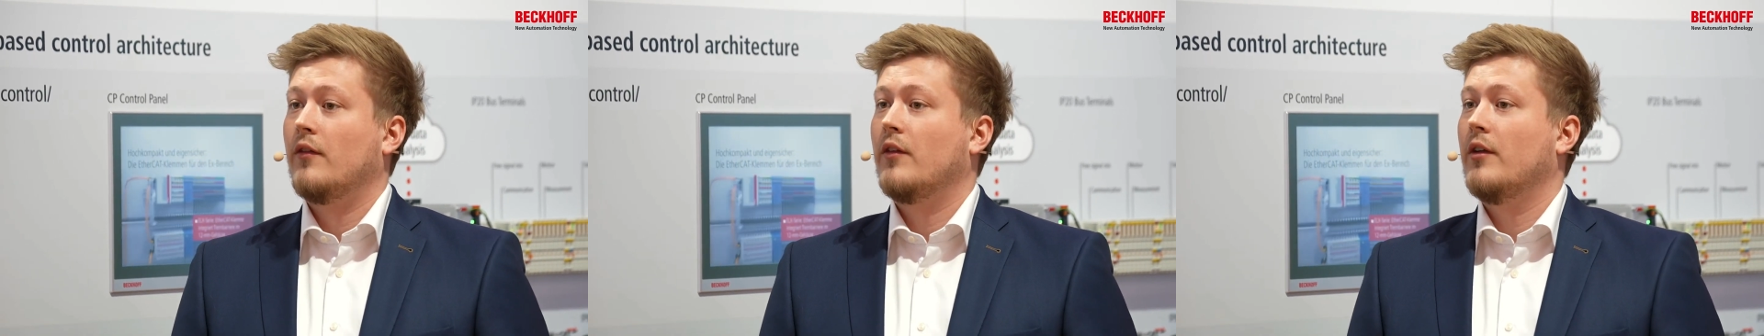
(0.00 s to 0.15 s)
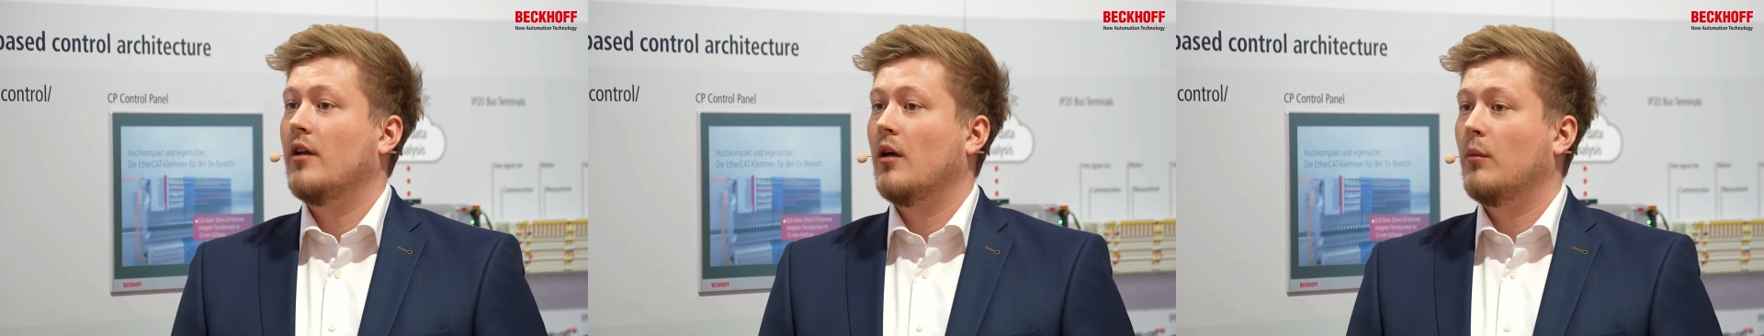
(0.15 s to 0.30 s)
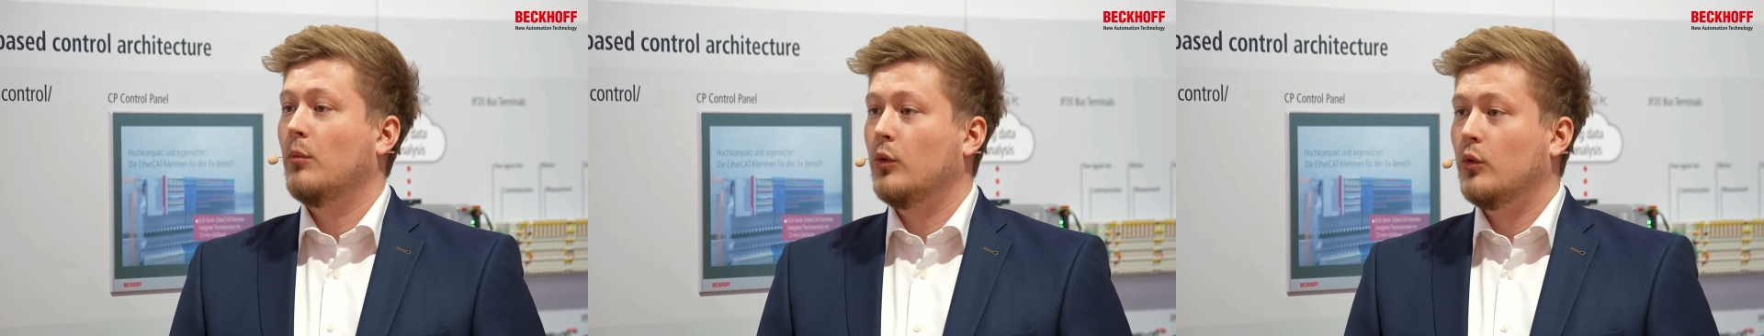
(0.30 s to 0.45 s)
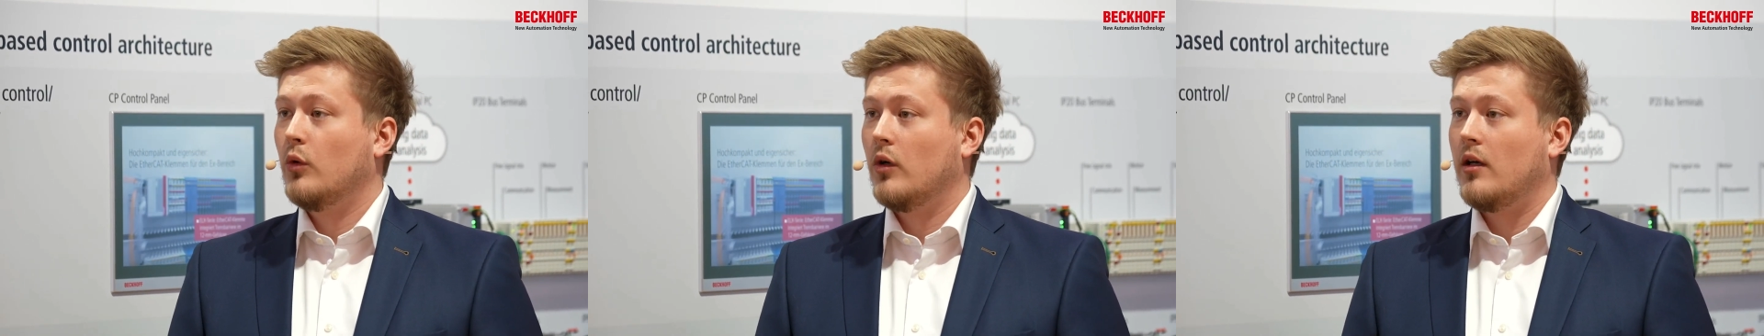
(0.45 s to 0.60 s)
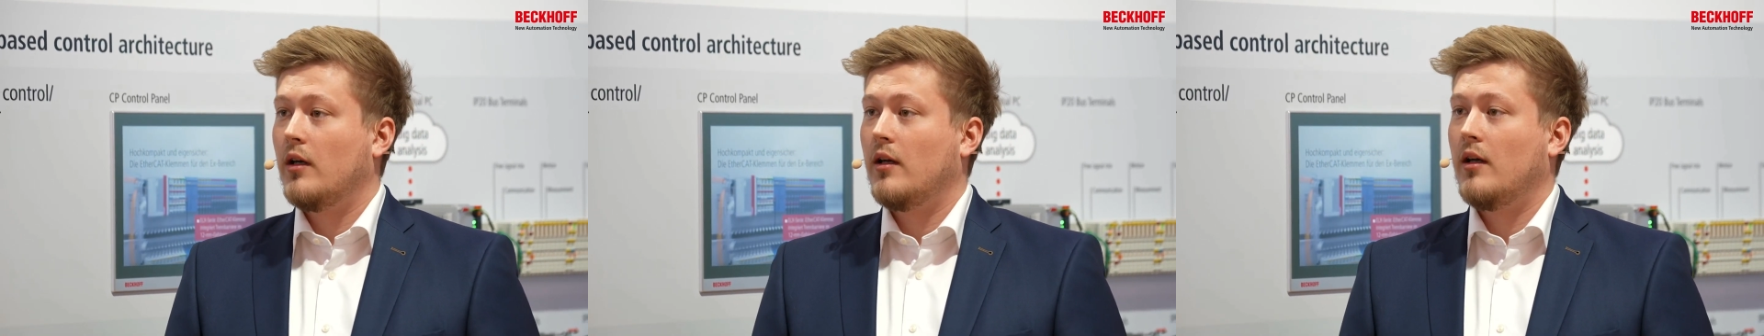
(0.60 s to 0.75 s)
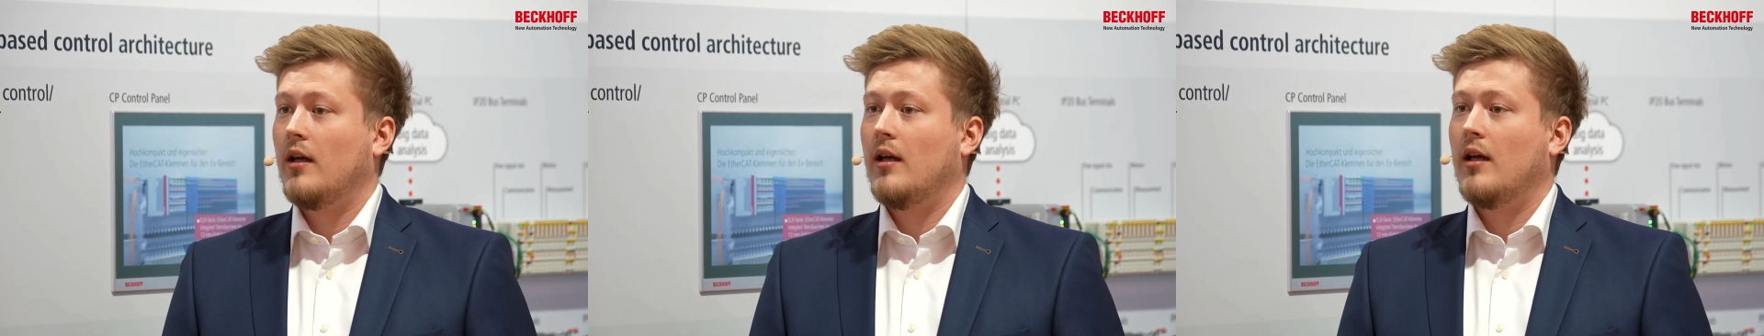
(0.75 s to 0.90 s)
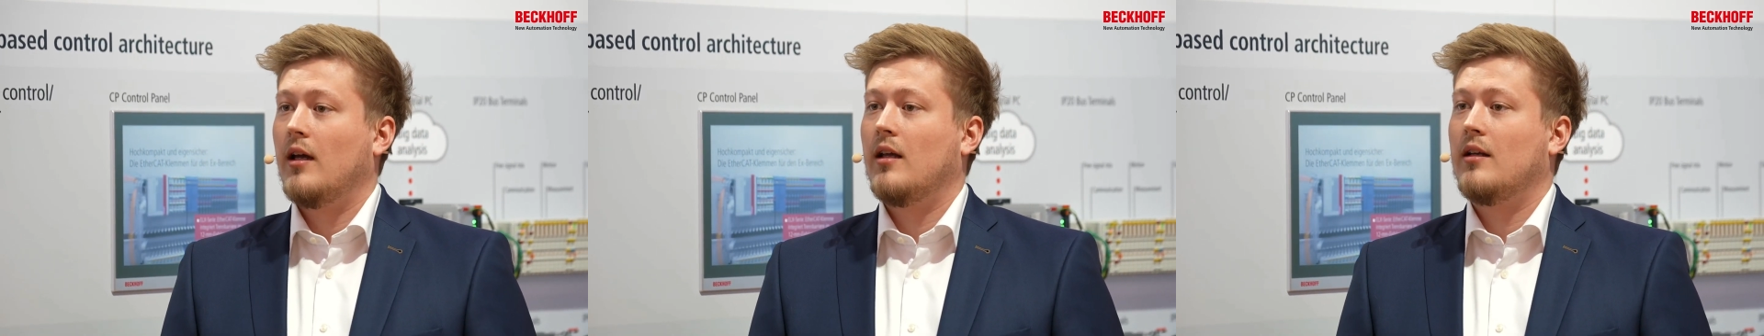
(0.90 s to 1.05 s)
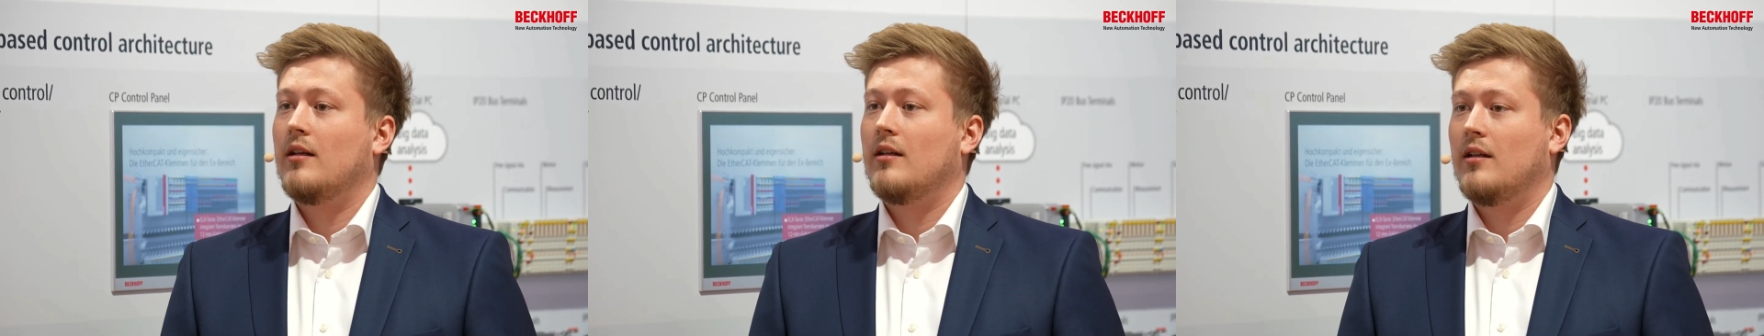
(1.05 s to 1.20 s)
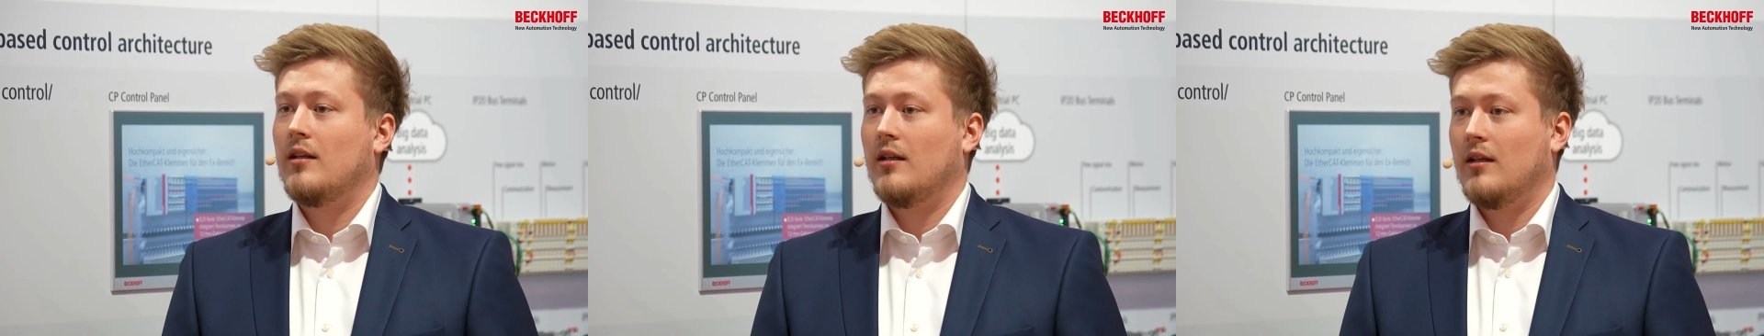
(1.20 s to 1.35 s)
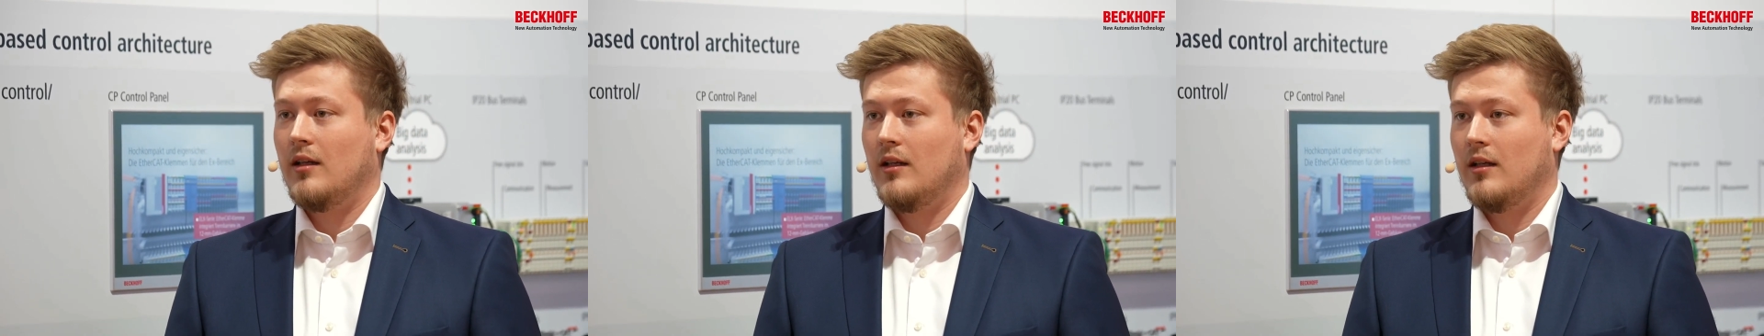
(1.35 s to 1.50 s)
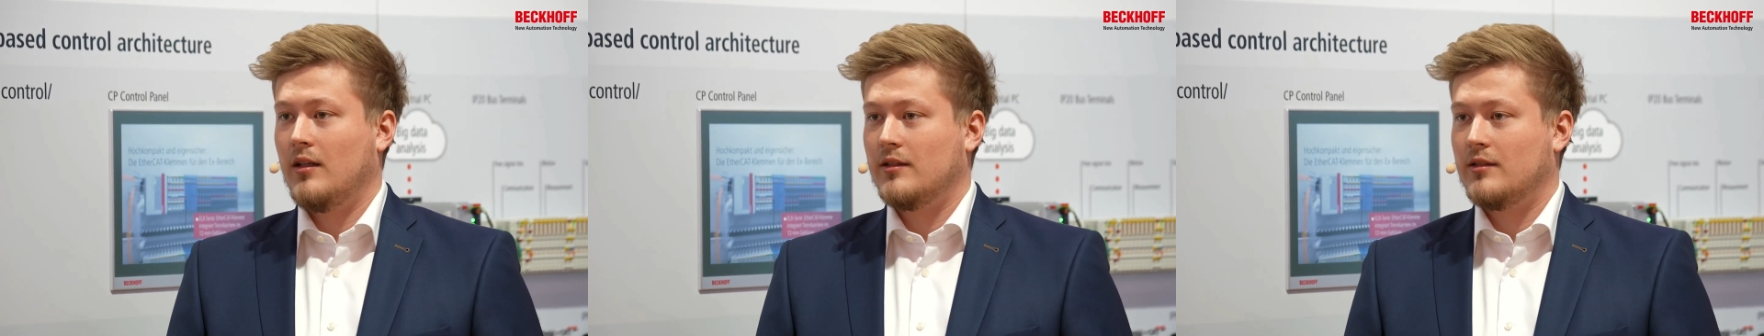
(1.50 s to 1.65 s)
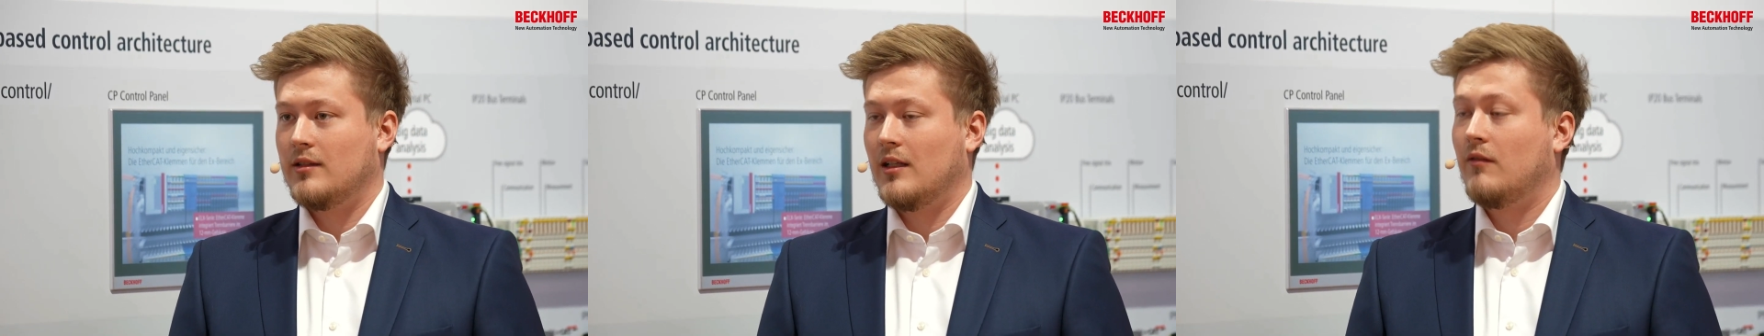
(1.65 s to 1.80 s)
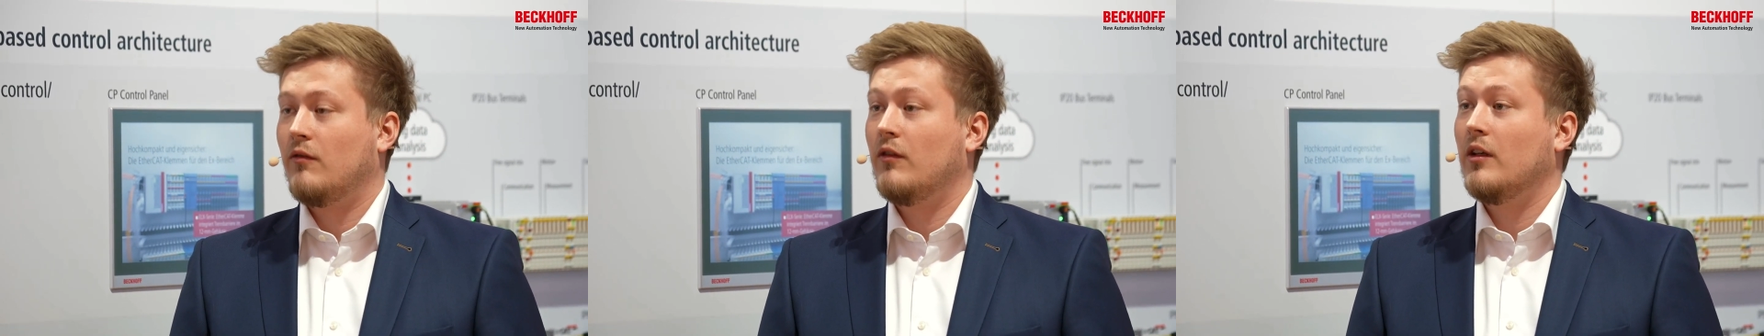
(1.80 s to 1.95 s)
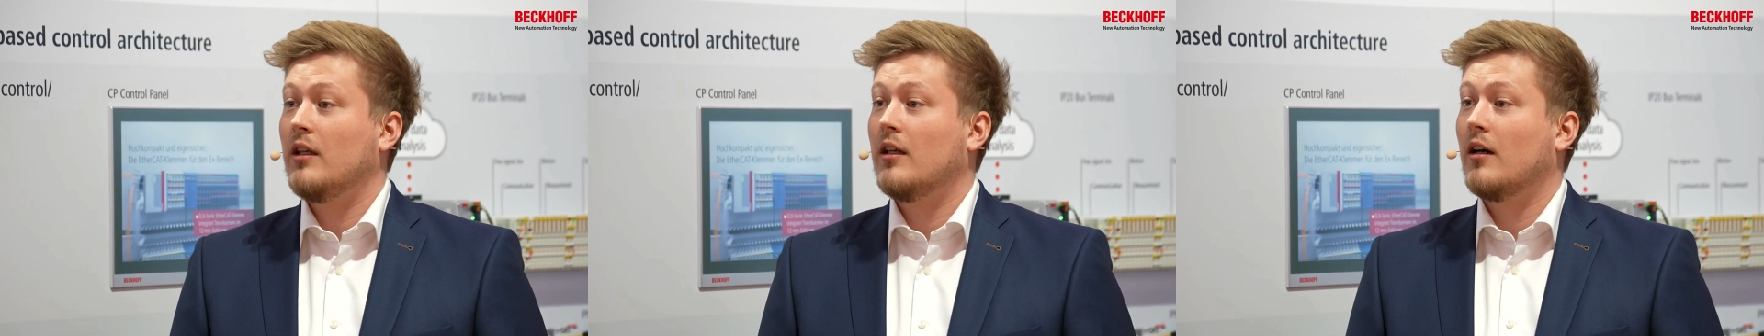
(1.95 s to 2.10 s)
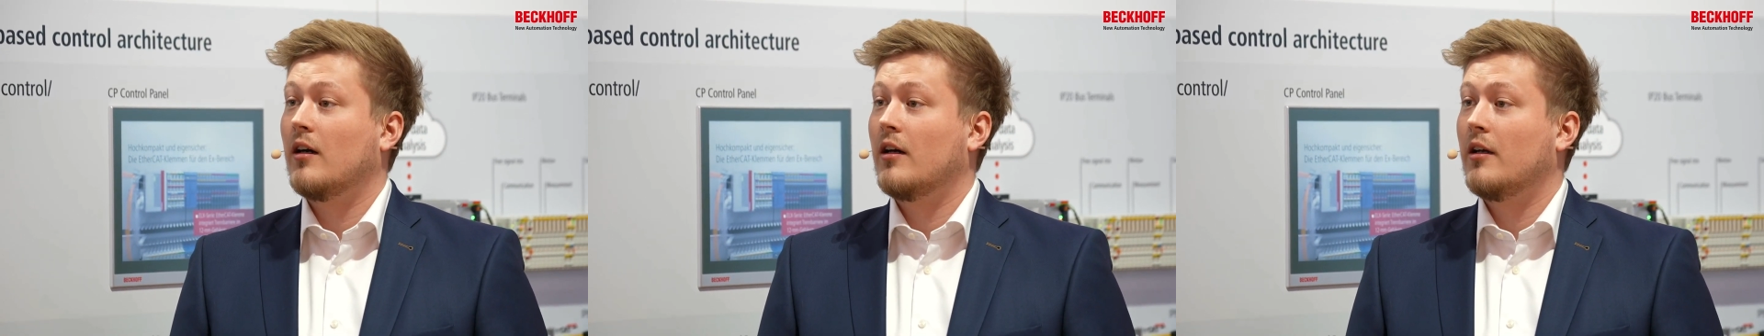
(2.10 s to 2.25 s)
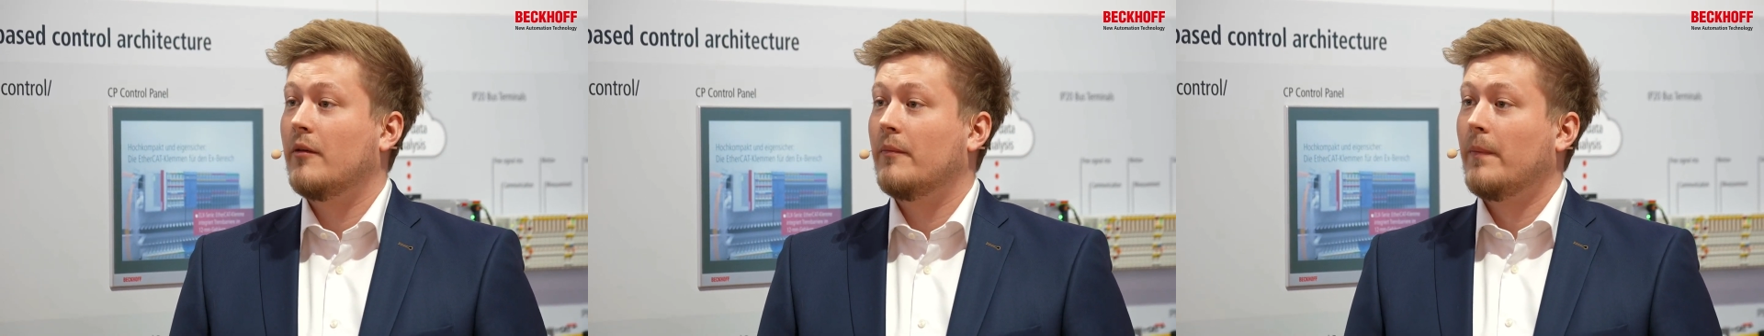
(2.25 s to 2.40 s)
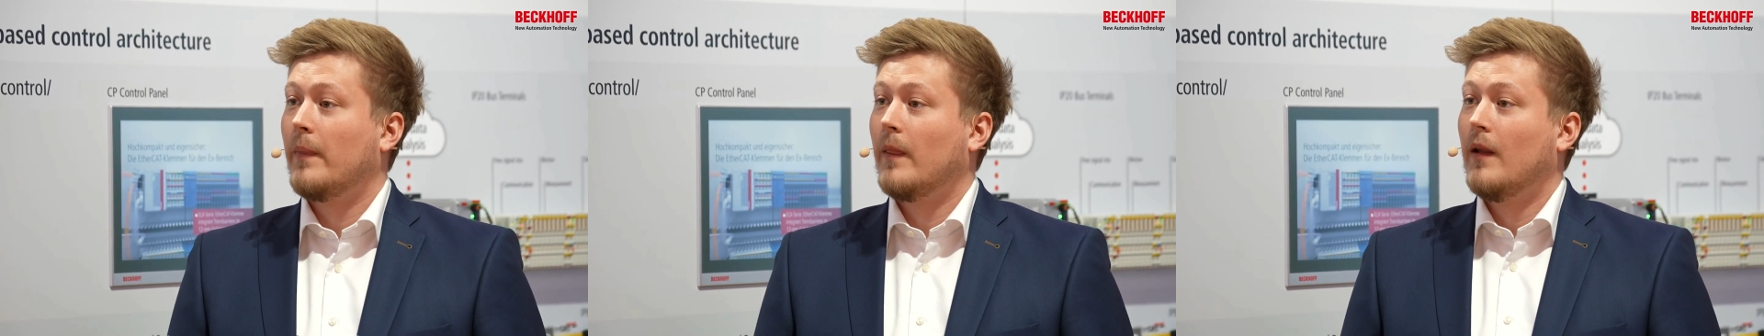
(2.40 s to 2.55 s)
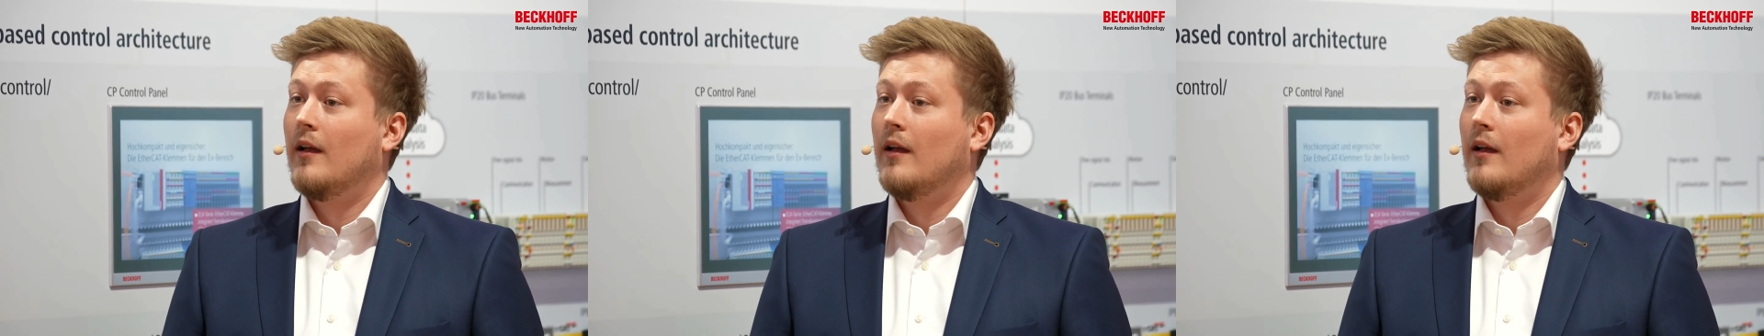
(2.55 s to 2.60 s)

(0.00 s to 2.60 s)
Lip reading: the NAMUR and the ZVEI.